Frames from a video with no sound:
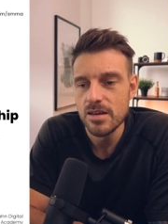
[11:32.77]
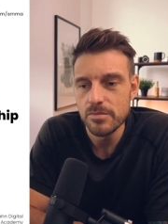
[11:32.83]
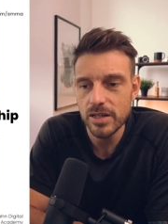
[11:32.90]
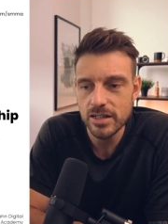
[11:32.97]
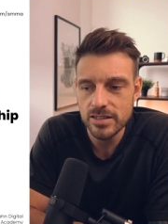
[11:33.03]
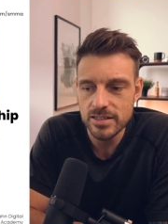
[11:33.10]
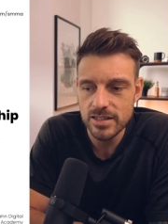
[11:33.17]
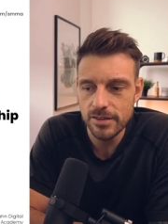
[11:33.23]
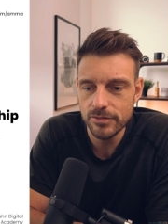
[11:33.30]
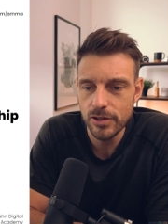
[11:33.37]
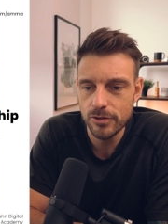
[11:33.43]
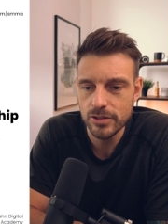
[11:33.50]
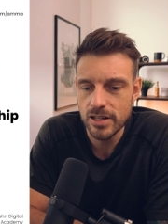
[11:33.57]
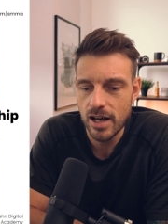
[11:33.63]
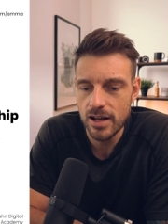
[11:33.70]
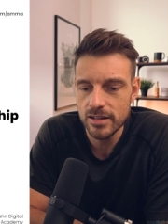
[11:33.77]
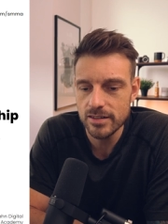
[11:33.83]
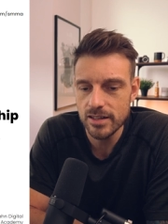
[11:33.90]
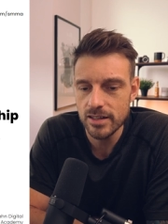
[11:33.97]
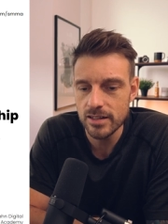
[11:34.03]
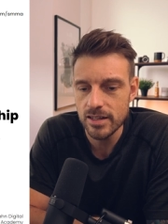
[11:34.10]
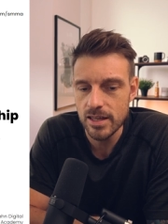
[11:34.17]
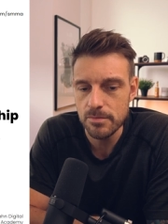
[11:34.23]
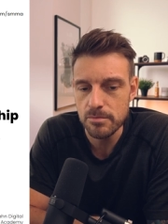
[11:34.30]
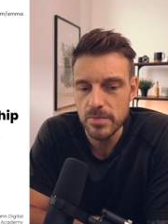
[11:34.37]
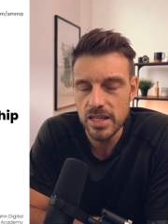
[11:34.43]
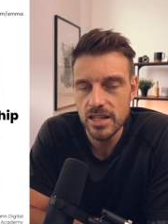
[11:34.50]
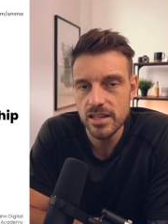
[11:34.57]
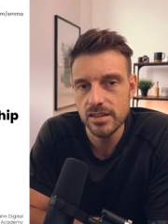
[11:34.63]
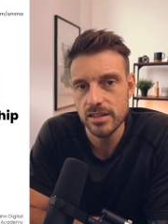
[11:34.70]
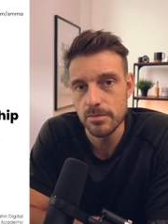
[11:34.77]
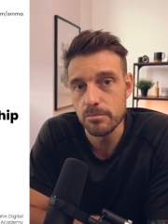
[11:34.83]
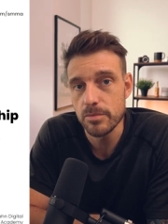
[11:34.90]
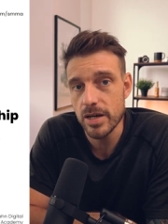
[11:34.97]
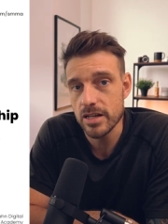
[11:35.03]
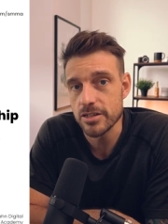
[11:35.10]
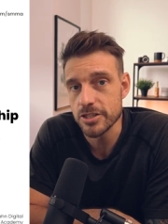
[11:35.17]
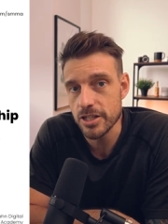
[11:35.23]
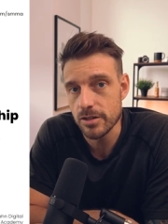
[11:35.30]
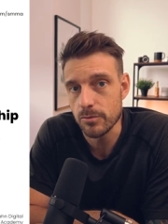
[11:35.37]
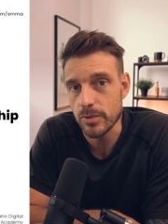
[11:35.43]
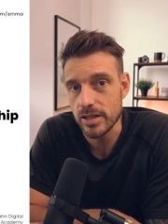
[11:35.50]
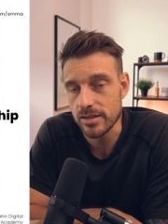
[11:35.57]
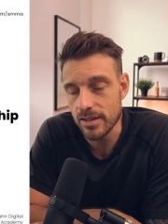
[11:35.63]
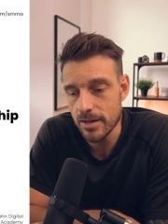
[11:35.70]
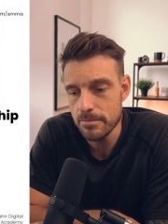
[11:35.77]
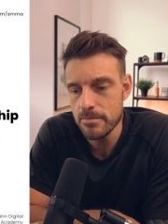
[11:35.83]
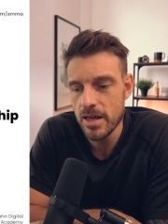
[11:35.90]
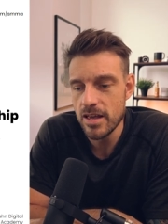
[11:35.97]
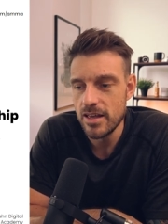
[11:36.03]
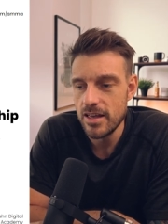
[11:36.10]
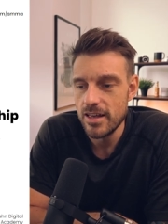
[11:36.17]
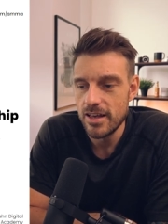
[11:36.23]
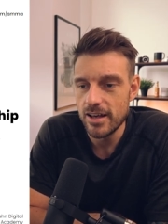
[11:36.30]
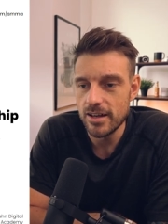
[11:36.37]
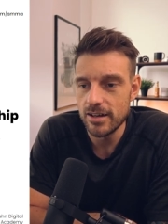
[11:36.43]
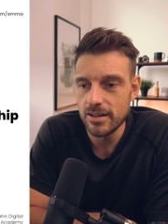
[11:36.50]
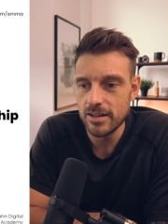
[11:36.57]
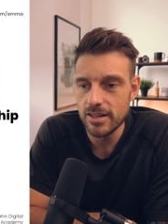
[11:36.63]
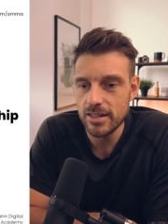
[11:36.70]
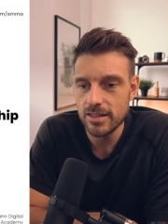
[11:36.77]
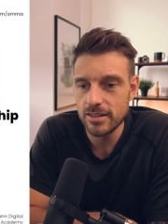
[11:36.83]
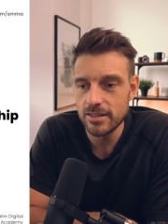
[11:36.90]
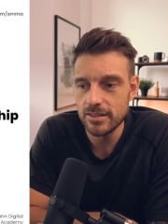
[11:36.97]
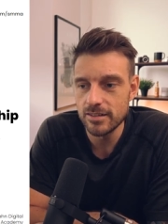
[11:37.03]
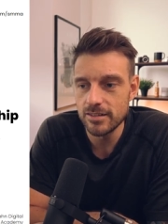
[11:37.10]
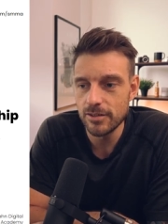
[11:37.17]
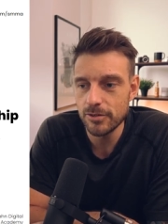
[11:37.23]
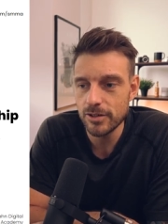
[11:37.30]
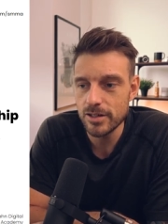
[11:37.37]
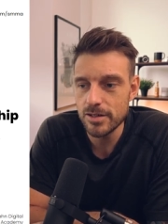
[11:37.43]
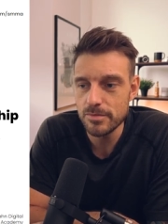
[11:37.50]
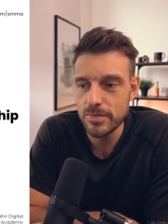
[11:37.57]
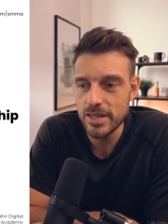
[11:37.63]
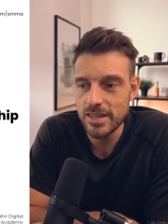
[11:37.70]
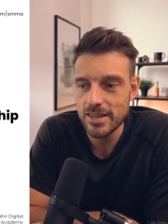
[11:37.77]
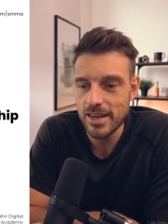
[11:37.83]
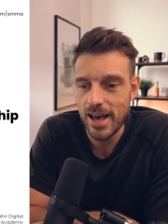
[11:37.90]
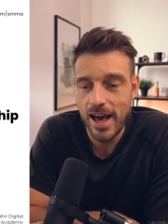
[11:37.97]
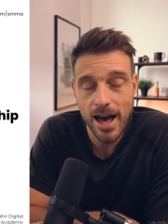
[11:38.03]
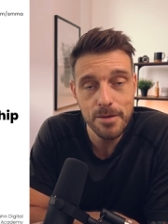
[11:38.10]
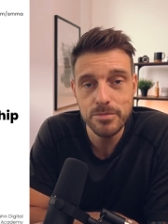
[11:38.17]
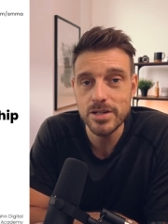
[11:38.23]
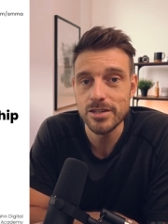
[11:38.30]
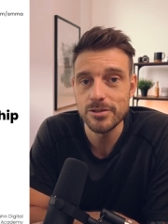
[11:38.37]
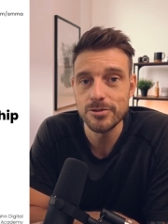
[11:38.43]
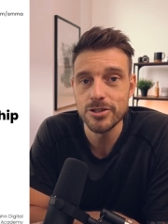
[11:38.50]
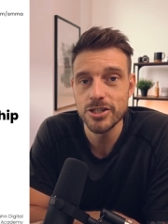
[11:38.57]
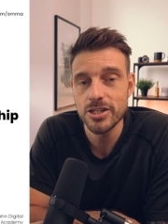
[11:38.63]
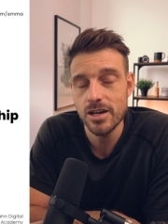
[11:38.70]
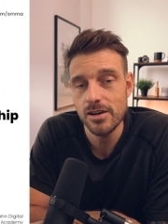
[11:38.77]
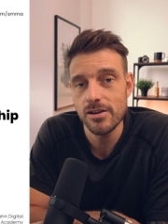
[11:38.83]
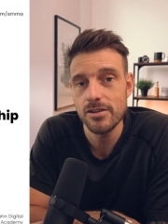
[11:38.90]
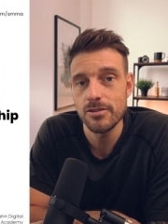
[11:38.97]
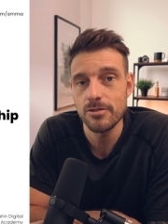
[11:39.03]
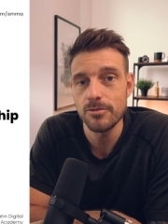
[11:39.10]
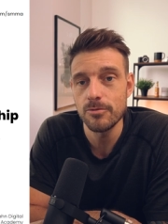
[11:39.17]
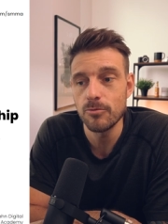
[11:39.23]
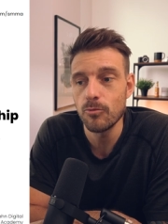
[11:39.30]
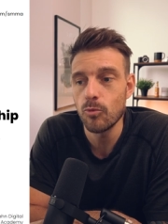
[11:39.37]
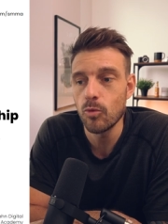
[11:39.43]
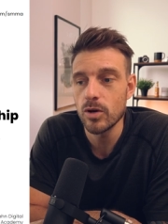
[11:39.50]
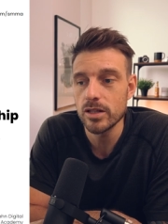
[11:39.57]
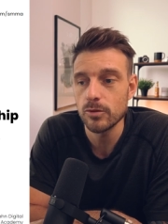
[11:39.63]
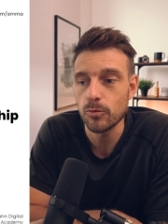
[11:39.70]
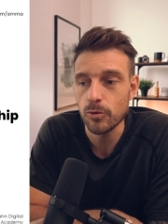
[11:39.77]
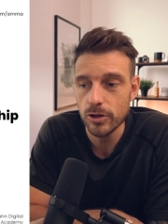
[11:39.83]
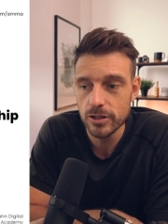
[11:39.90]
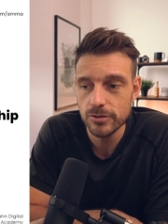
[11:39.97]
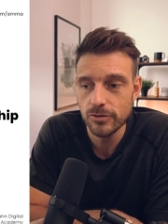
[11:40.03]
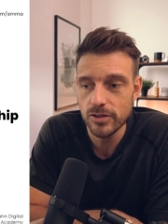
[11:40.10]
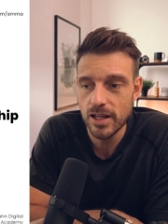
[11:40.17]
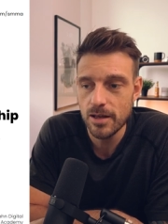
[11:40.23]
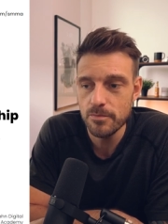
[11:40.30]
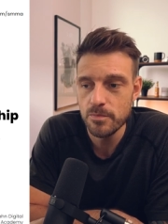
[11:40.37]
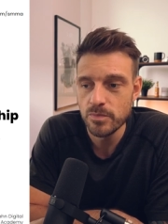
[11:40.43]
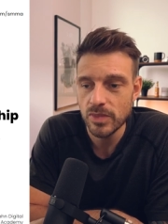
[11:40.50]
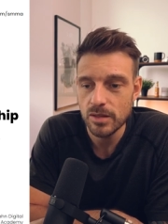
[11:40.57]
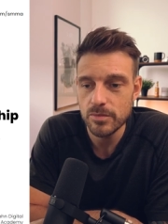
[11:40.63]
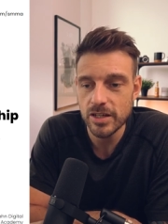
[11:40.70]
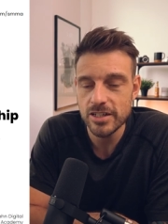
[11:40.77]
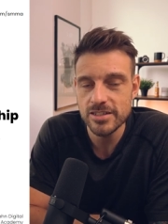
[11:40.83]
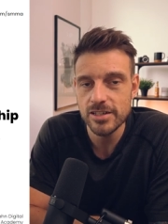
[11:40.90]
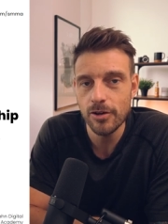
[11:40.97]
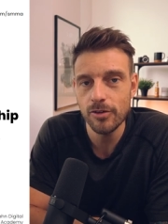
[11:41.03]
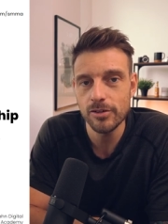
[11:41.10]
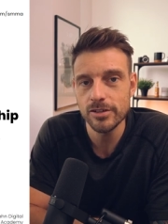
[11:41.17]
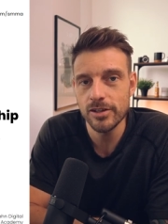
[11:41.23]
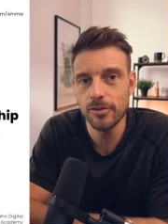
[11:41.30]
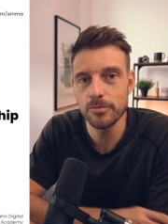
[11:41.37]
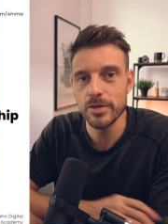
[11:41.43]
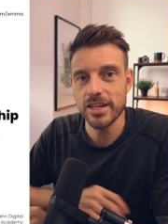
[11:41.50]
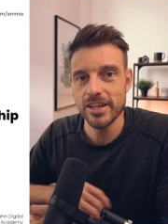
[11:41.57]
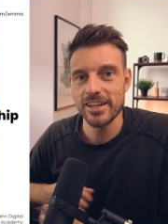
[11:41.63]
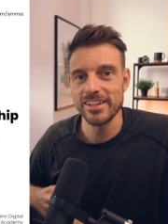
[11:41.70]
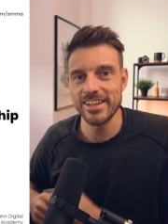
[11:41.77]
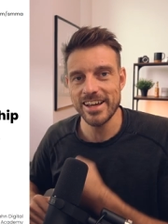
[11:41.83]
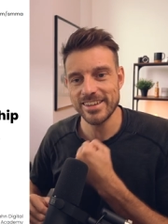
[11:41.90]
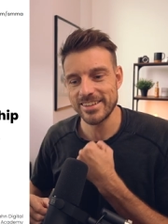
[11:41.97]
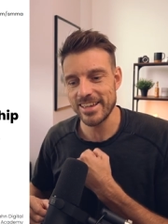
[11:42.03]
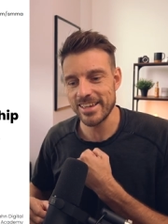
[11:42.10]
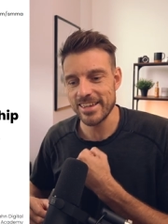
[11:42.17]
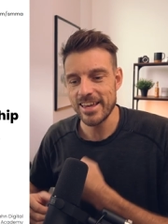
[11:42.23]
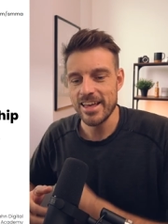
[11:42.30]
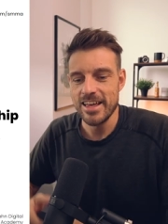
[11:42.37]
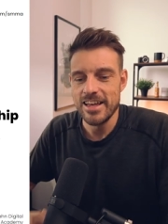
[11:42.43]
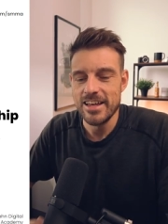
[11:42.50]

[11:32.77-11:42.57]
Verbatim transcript: because if they're not in immediate competition with them, uh, it, they're going to be happy to share what works for them because they'll they'll be collecting